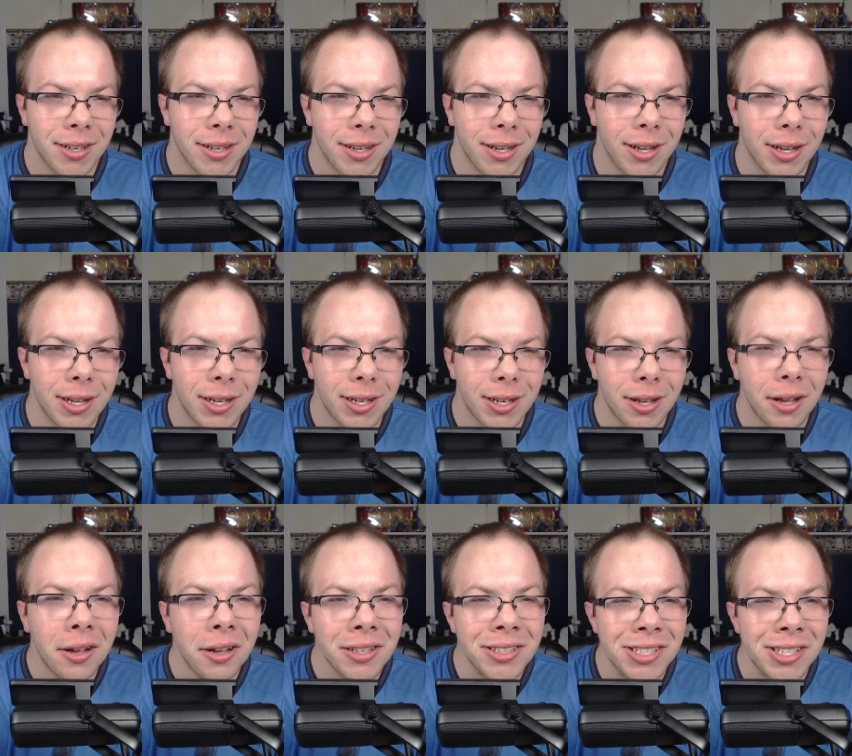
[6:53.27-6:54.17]
All,
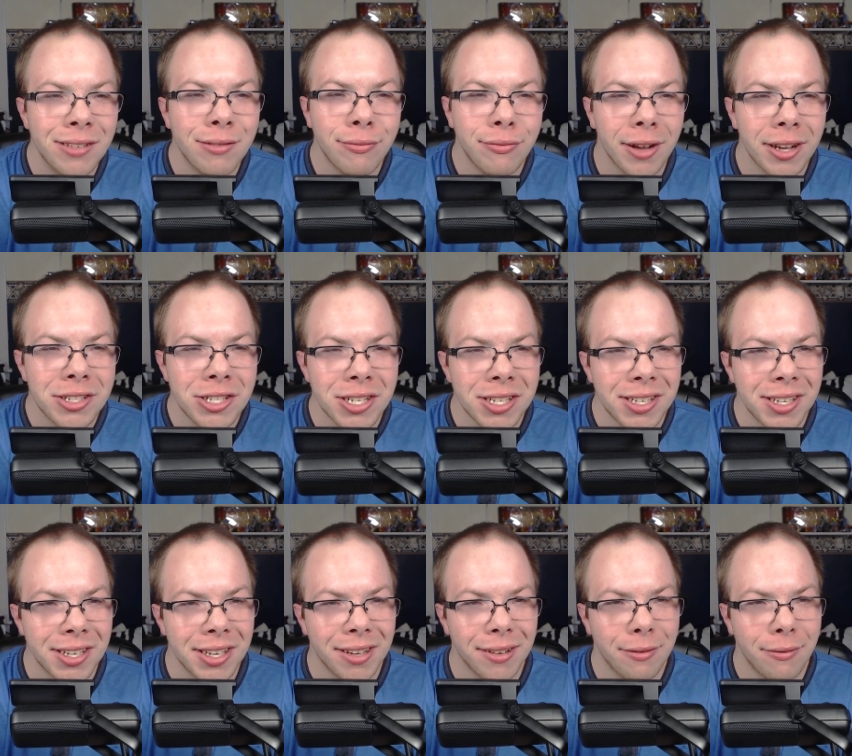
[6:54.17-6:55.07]
all these
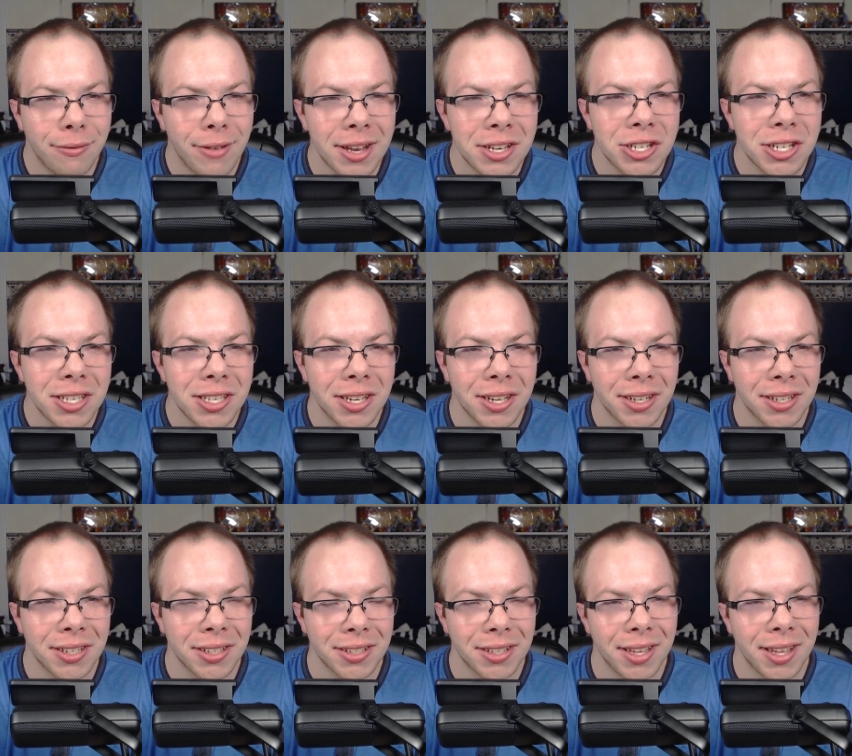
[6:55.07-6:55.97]
fetching, fetching
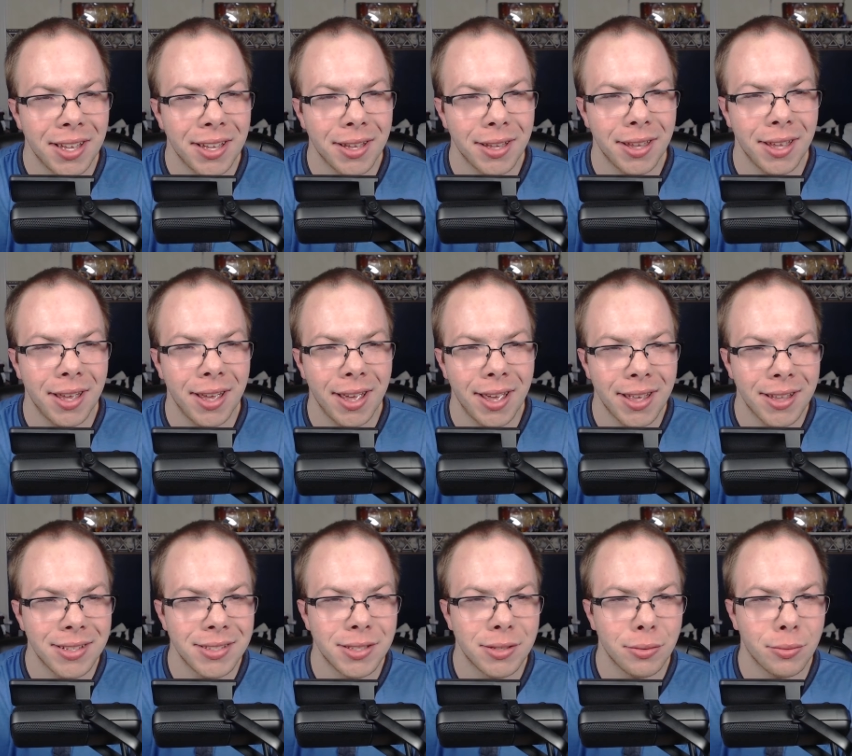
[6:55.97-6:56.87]
young
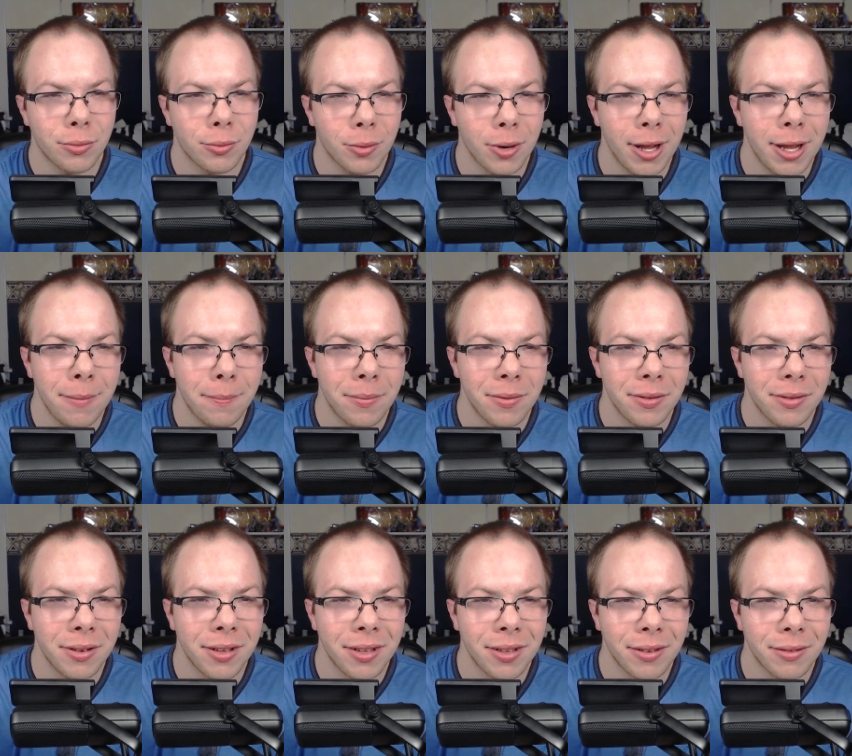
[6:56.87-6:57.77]
heads ripe
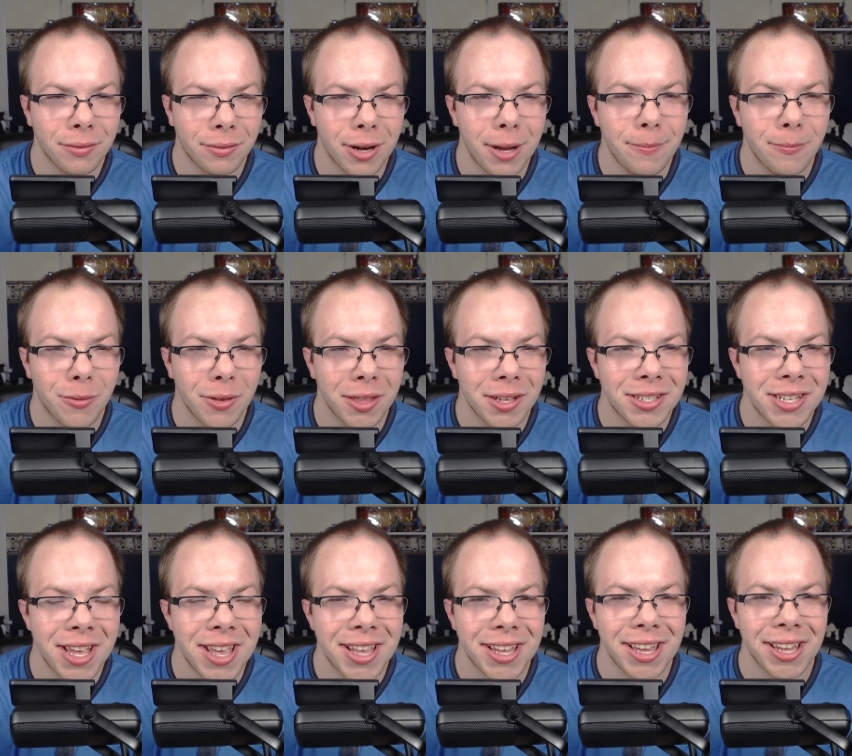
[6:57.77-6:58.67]
and ripe for the
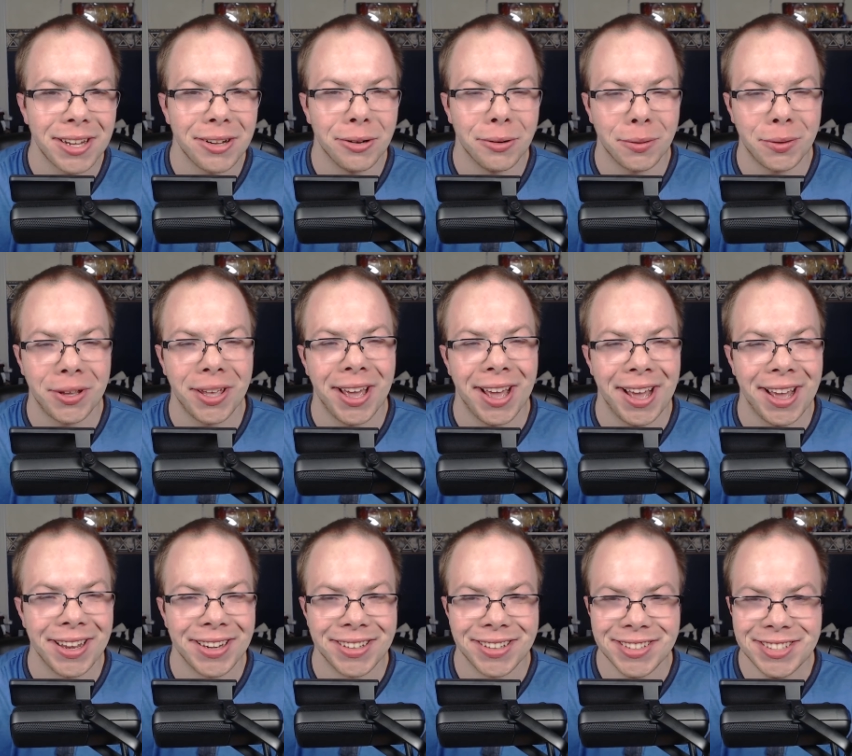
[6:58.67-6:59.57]
taking. Oh
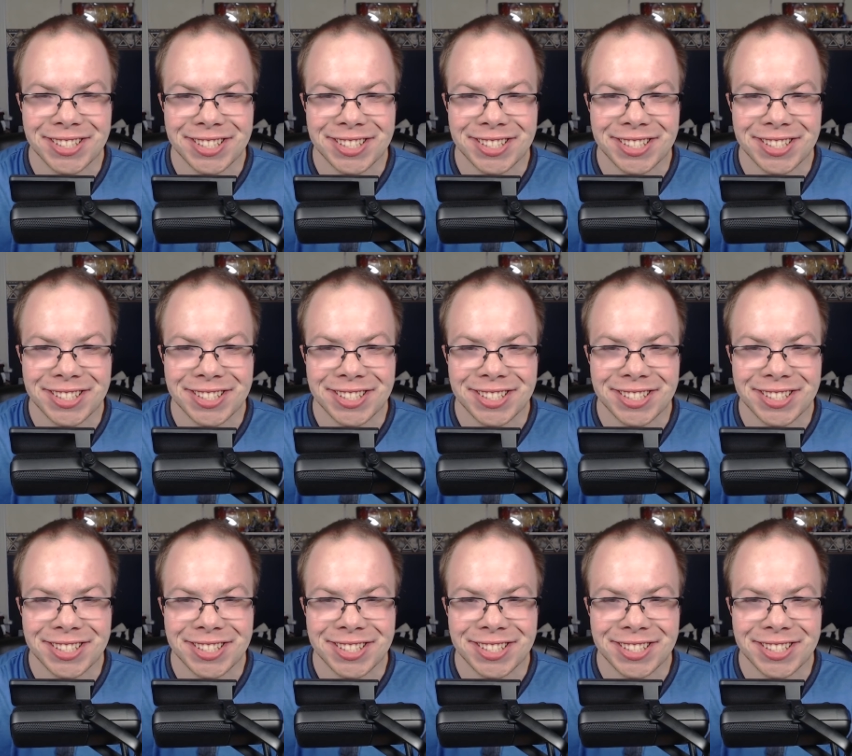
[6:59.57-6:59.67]
God.